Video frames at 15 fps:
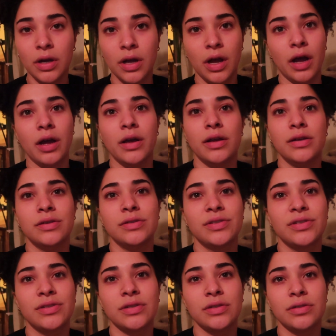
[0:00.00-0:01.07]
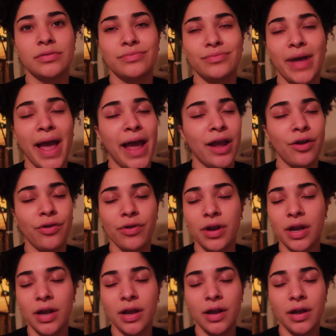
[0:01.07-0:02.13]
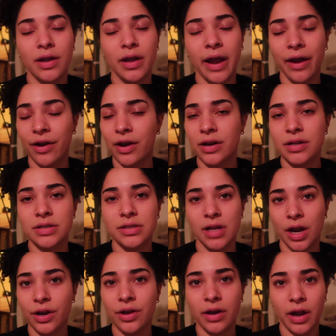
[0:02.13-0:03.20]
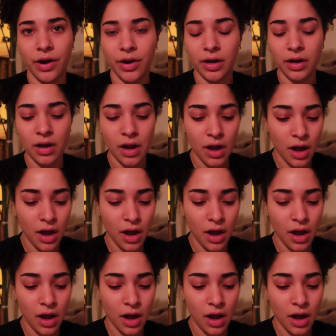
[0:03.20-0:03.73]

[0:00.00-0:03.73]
because hangry Aaron is not a good Aaron.